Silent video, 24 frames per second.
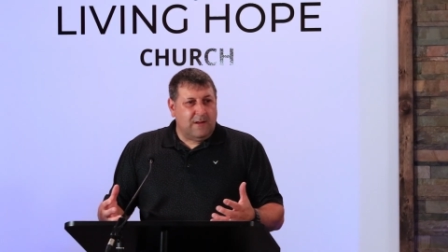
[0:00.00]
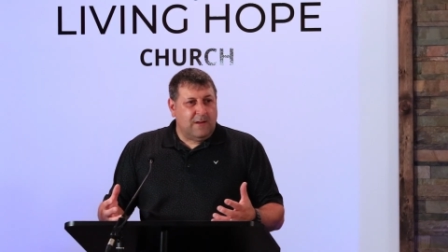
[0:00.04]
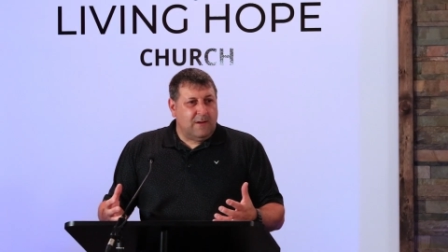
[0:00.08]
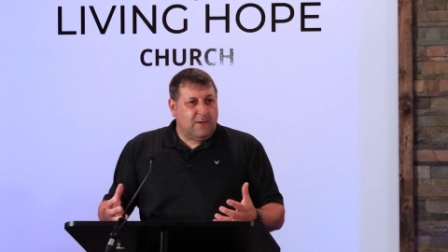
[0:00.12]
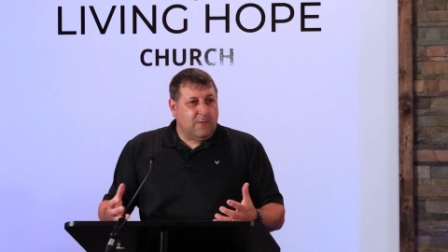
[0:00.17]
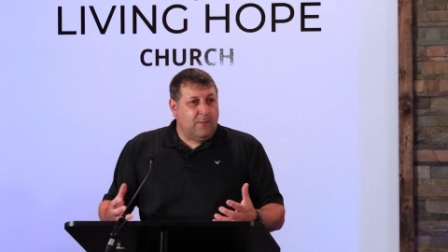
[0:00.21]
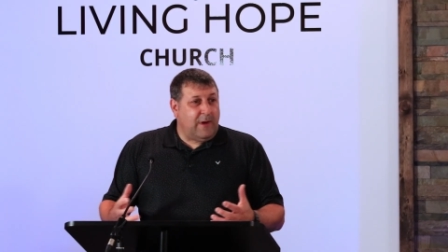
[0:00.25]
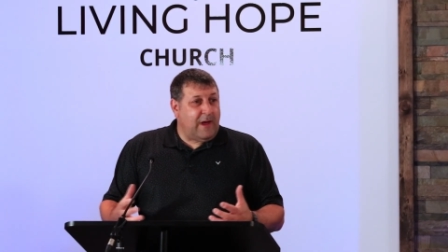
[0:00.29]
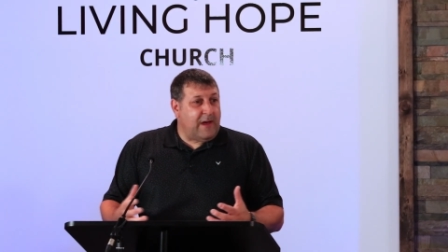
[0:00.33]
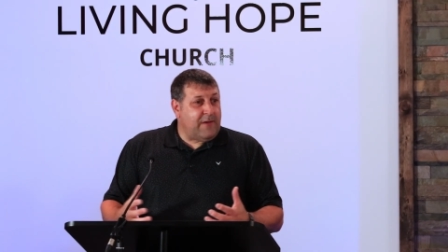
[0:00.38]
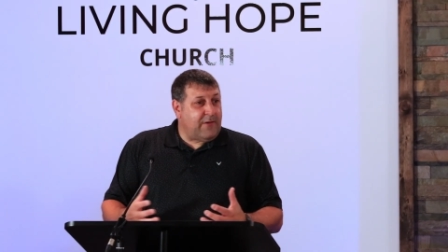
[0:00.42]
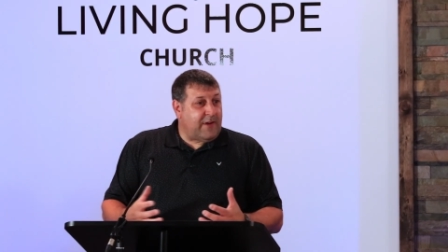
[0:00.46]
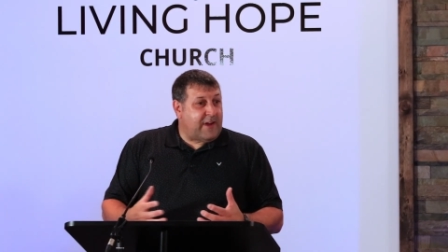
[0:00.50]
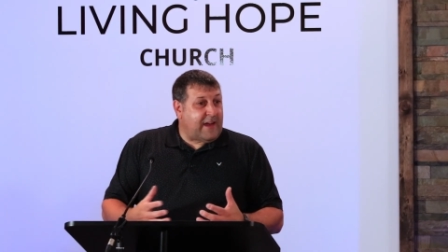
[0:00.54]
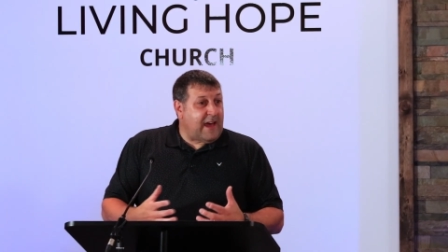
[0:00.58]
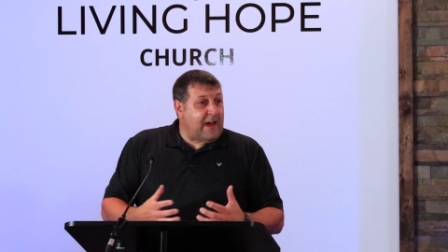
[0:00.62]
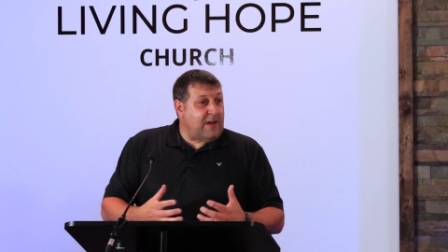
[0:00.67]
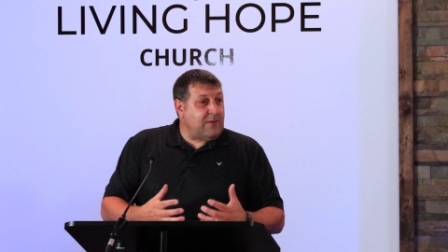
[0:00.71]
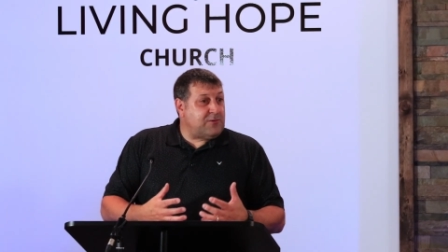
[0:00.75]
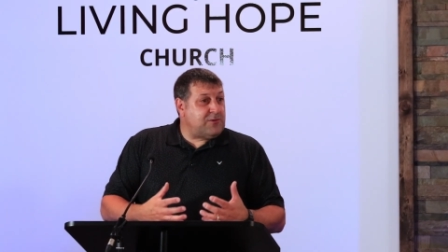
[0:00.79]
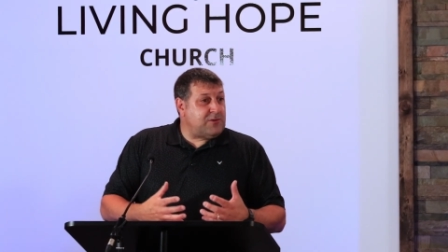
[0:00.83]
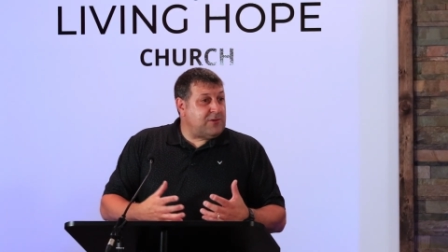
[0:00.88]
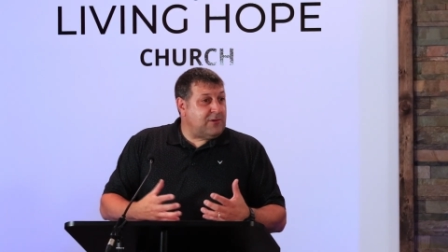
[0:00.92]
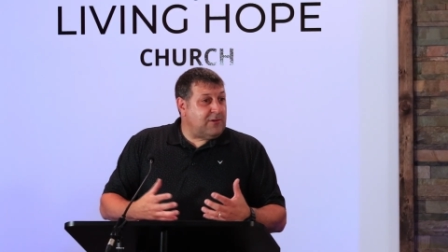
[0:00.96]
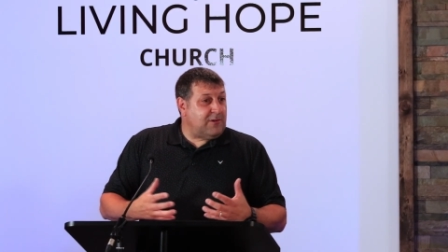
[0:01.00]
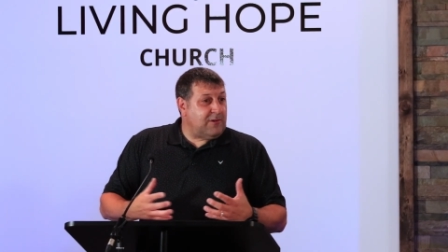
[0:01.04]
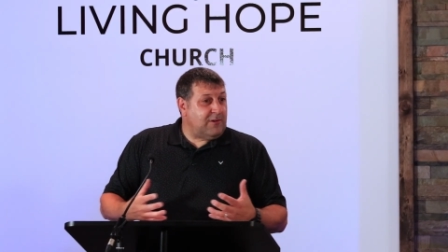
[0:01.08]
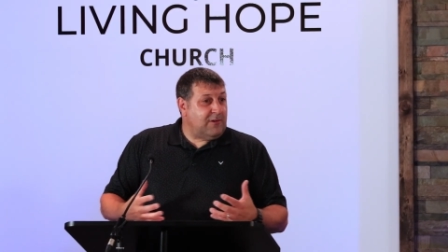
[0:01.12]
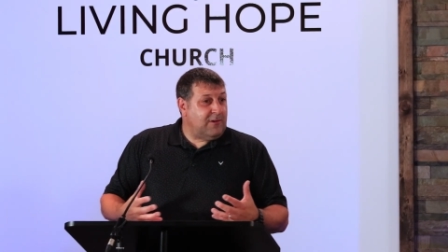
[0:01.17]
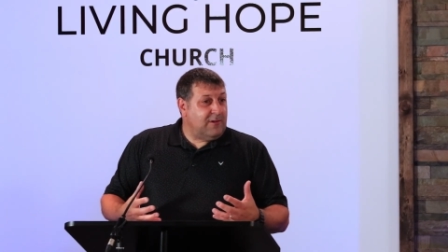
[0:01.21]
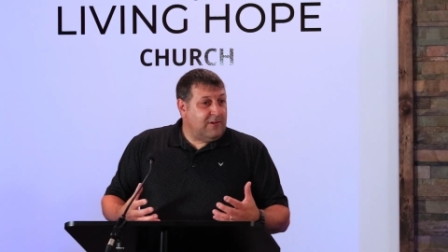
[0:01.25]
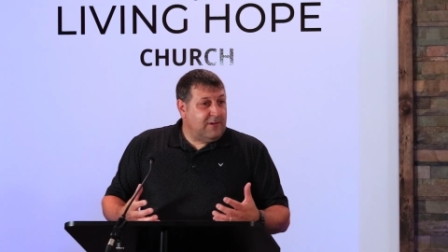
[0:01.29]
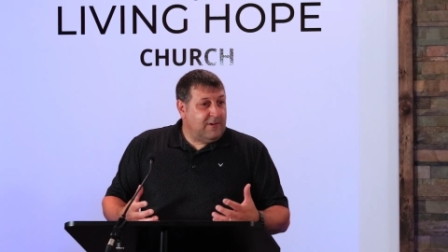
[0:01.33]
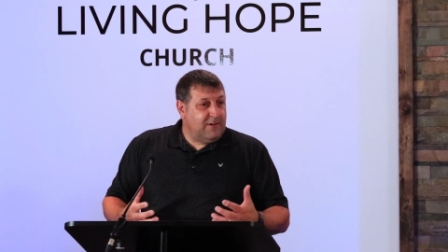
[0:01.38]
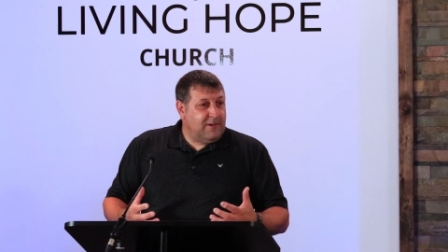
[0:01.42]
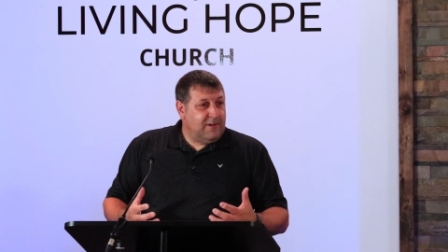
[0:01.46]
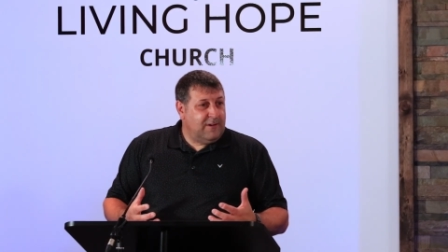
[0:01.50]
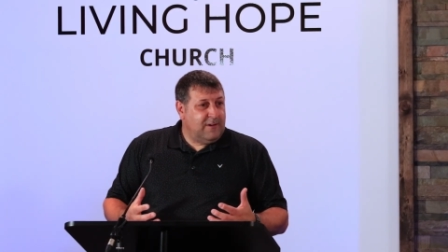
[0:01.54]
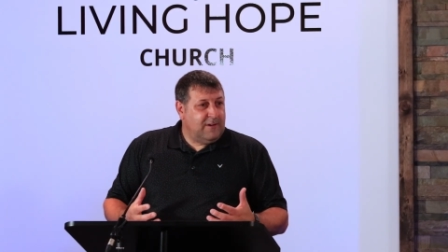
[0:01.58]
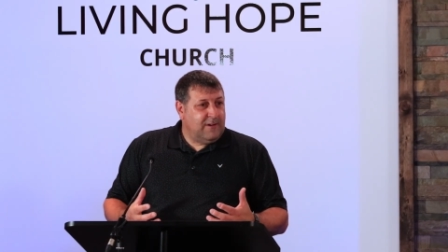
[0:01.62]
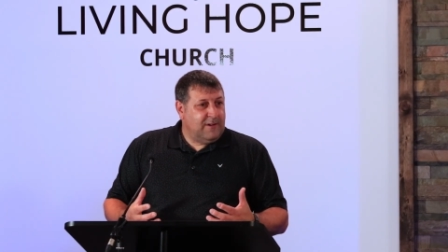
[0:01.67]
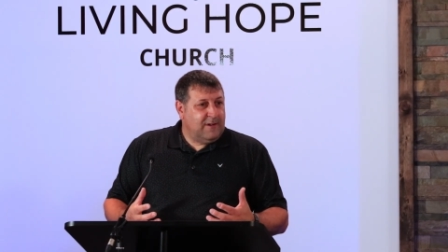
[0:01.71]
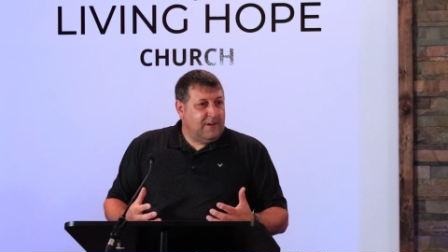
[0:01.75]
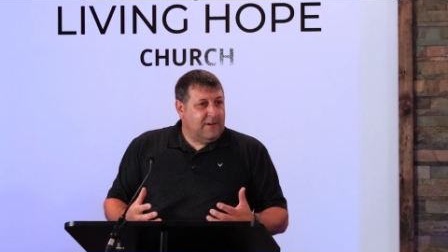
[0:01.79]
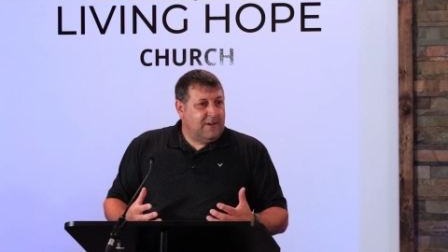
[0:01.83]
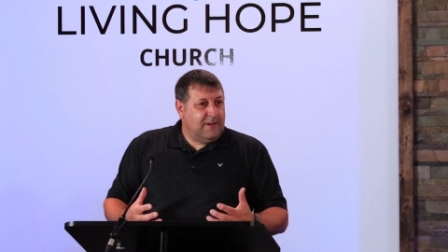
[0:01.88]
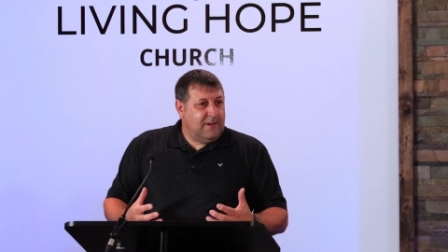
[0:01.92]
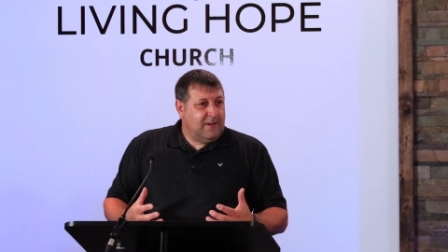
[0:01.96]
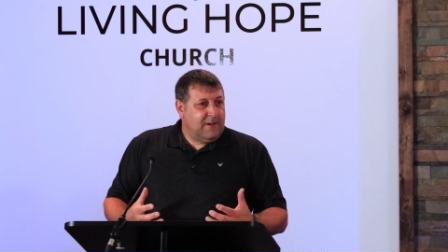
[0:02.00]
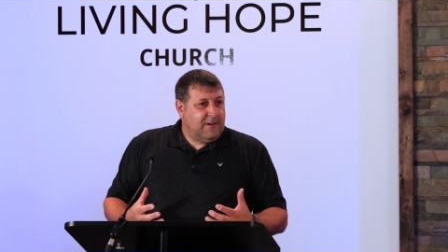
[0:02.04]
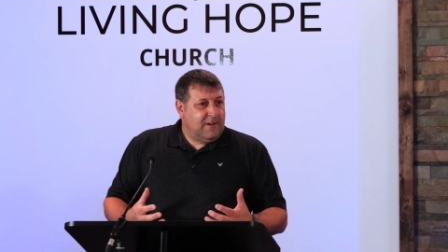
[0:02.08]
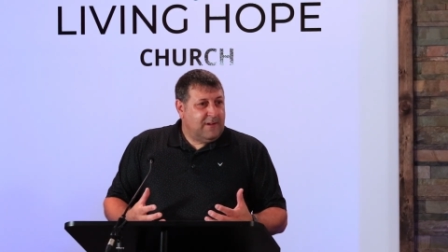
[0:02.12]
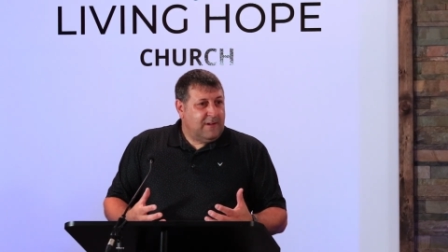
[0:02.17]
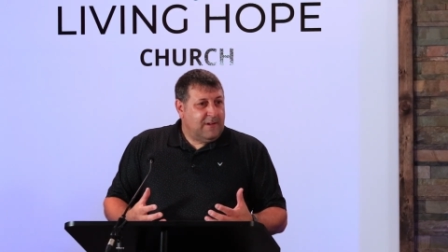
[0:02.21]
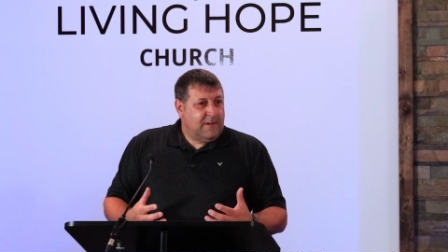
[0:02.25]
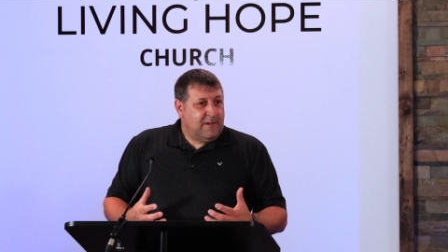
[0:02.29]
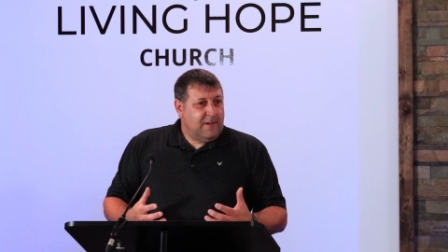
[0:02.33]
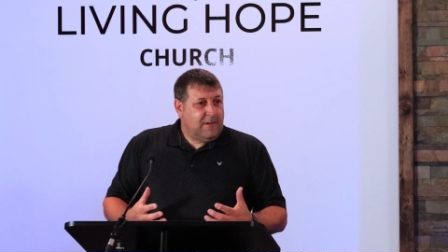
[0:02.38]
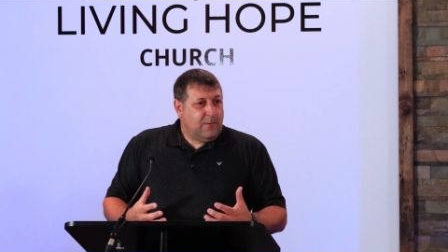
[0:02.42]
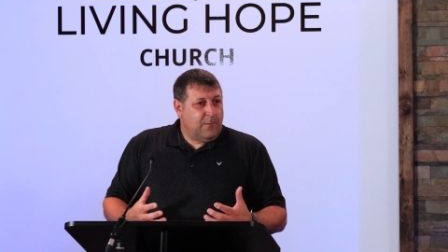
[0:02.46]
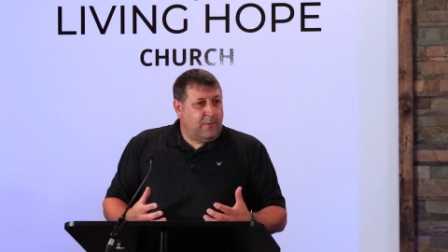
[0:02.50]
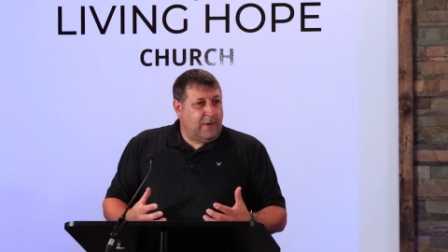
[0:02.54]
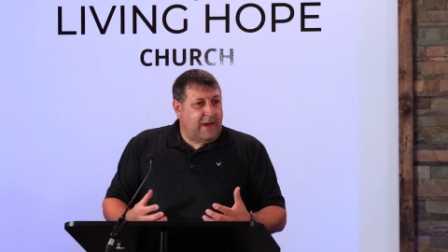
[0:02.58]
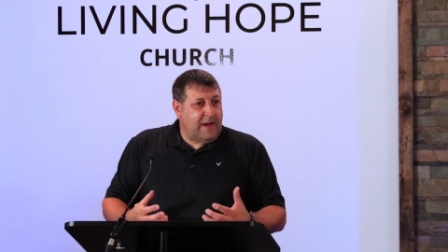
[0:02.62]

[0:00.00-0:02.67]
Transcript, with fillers: We have a counselor. We